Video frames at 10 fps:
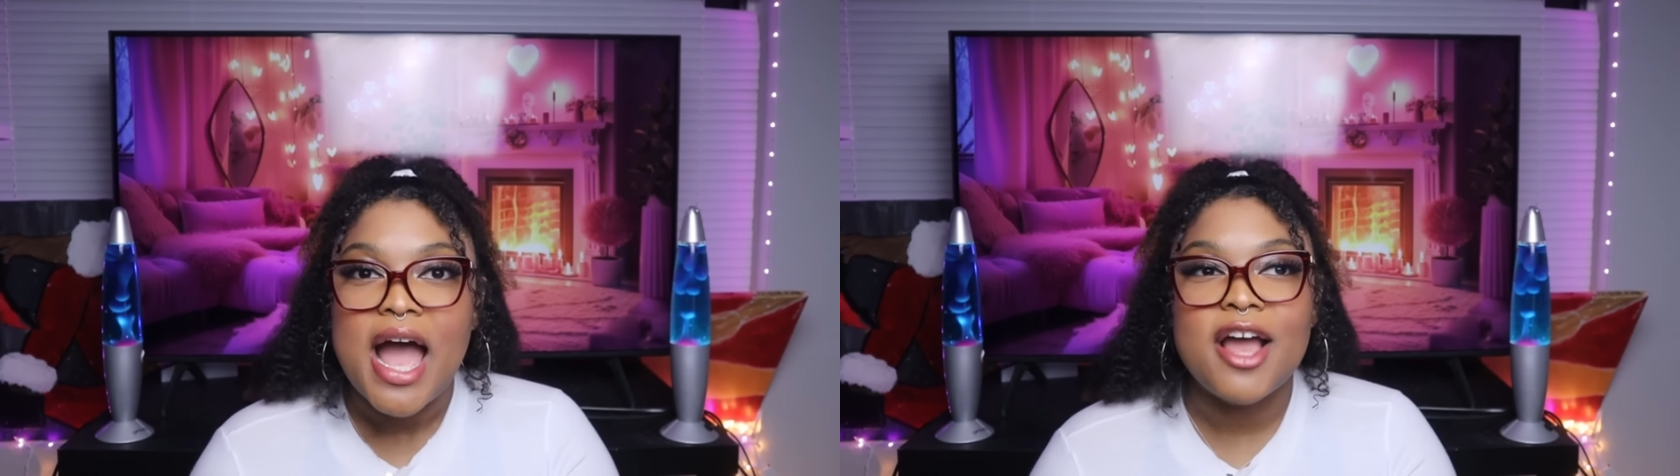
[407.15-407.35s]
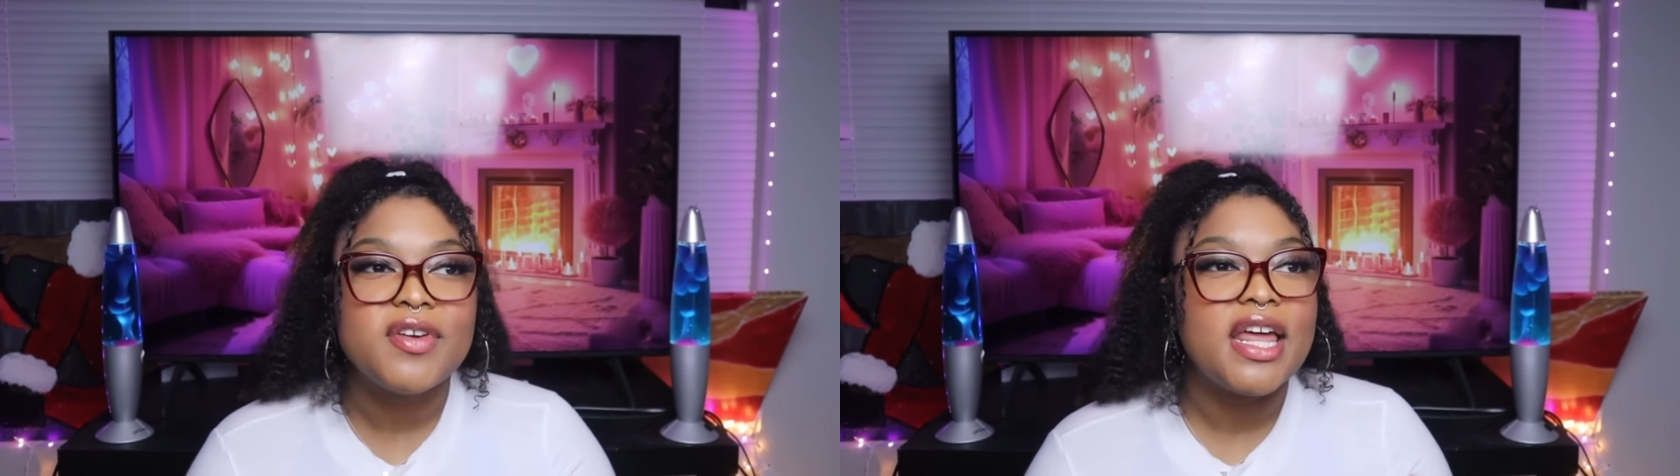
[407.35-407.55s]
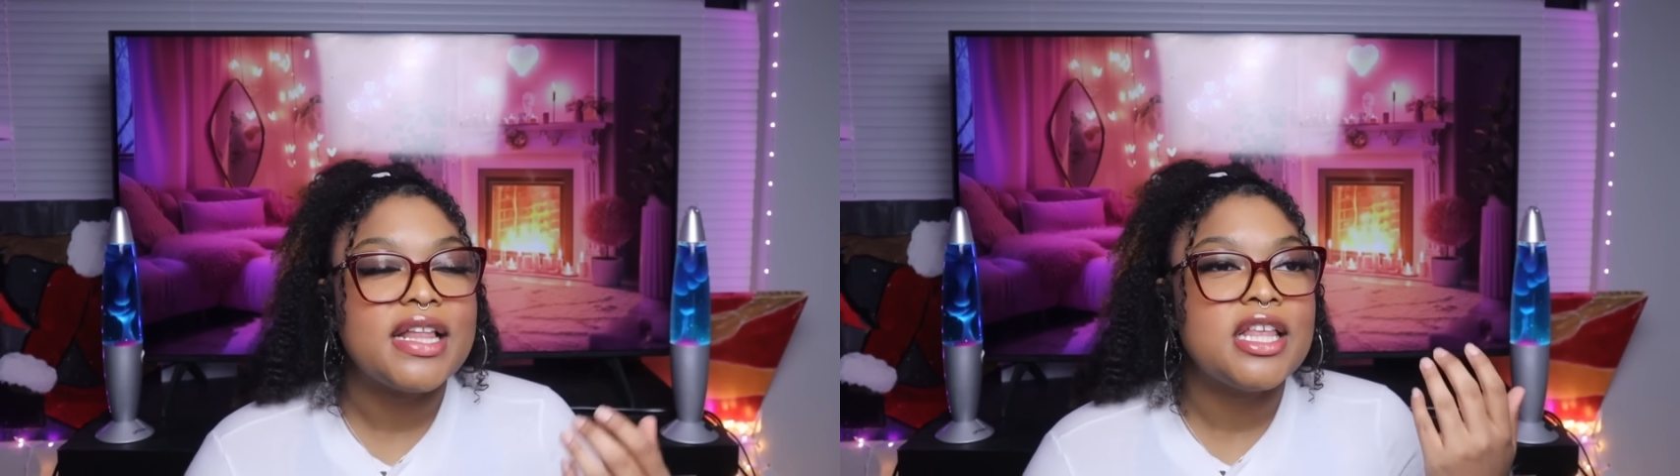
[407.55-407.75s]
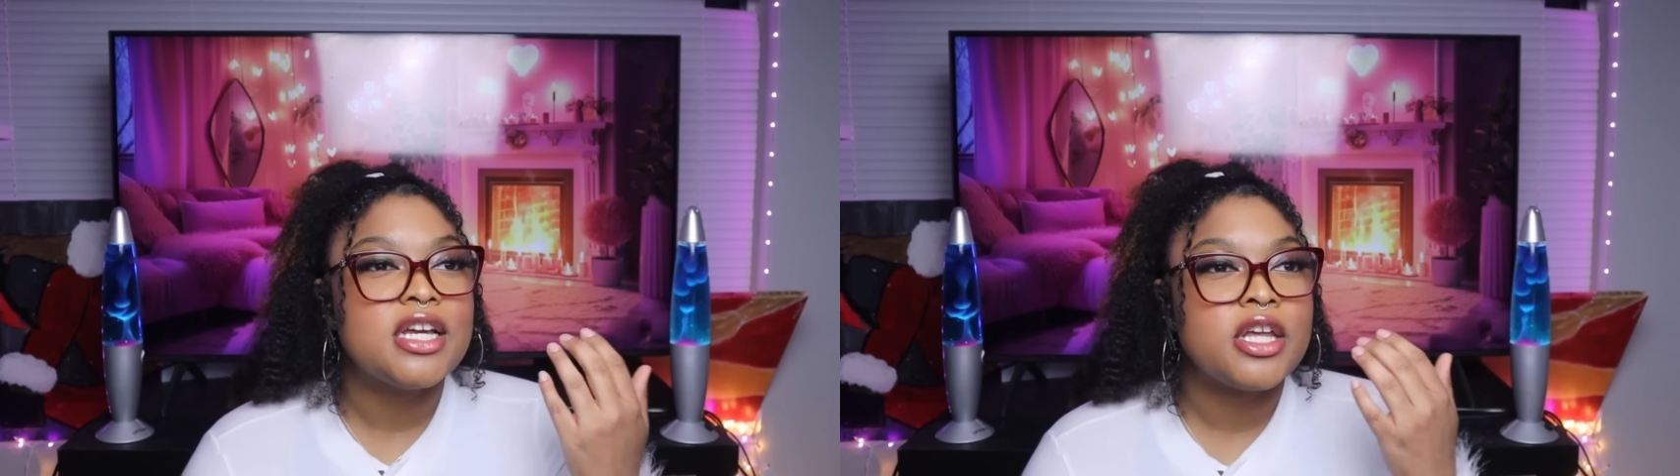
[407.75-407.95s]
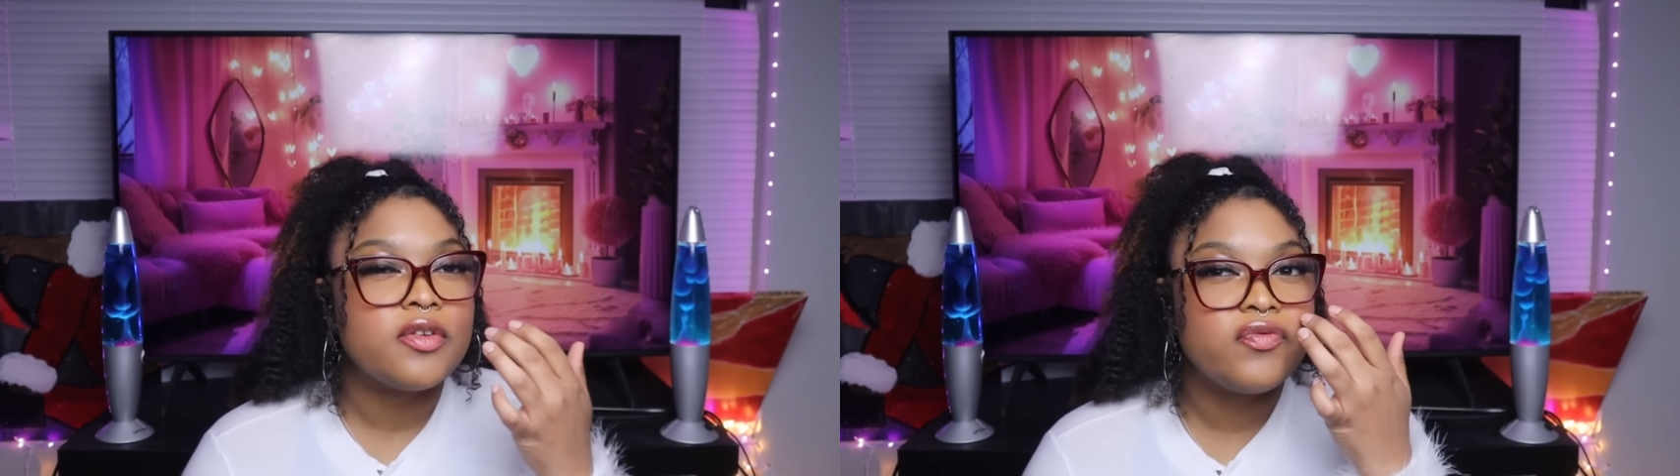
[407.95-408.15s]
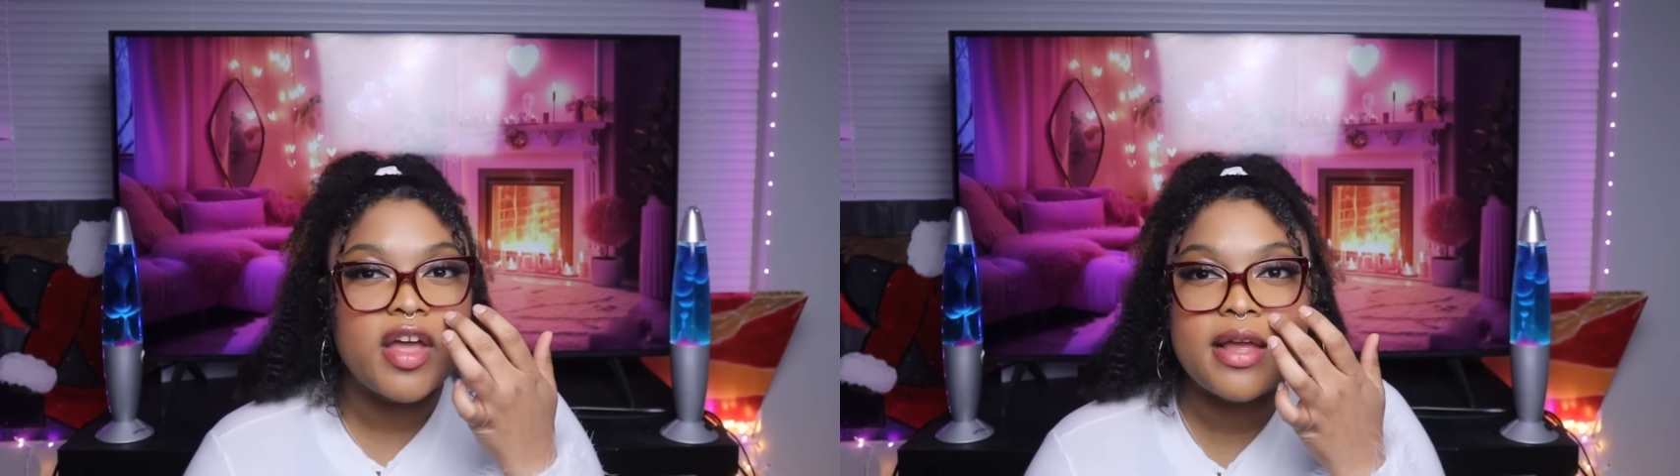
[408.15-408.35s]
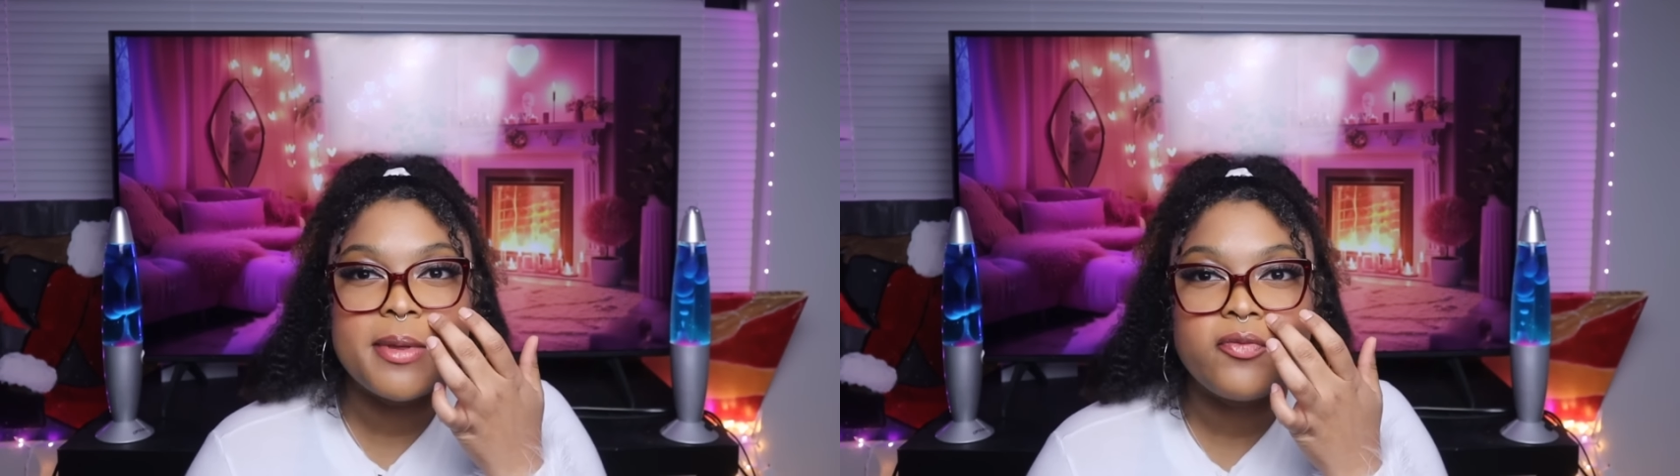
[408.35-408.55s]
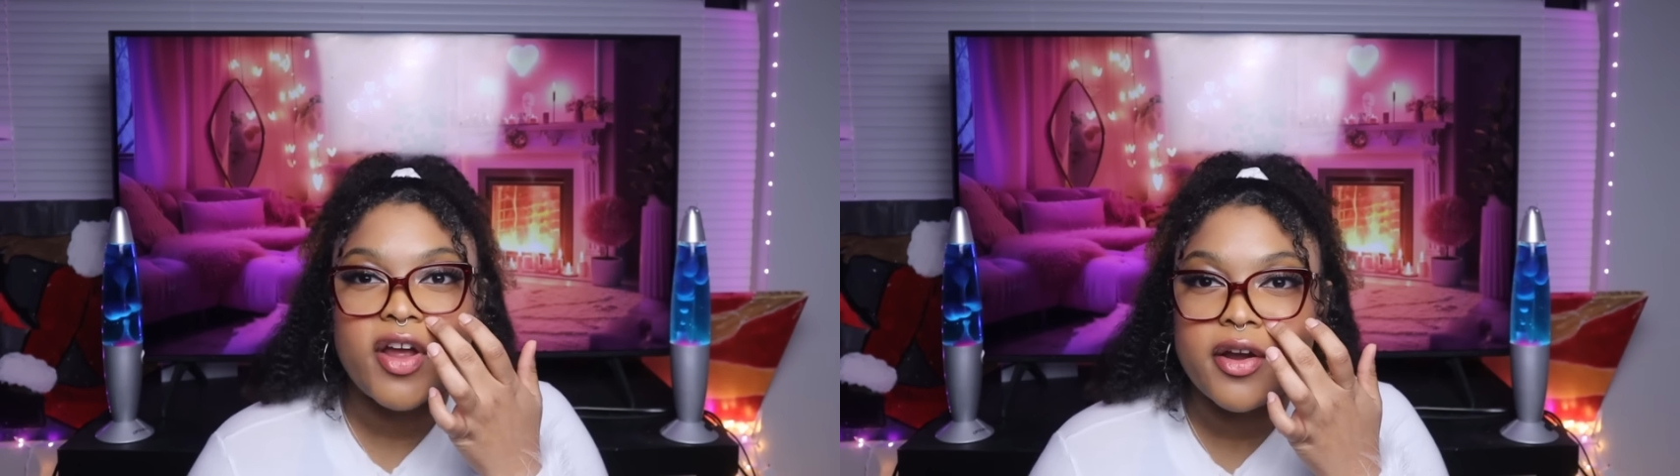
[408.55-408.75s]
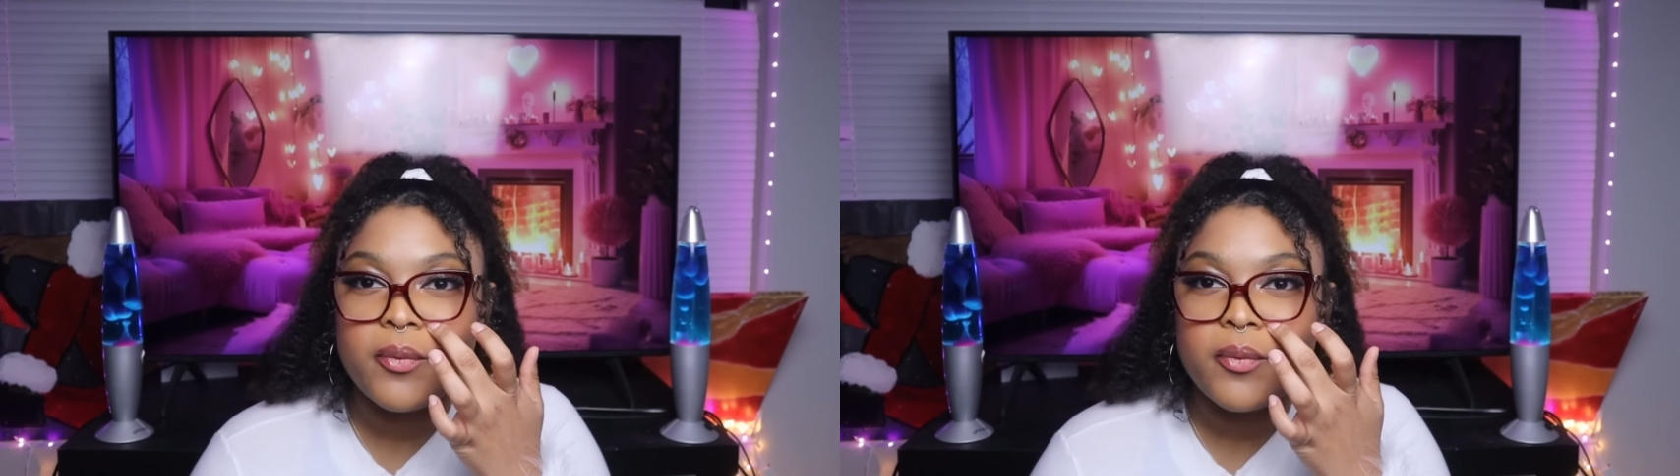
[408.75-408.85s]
I feel like they could be very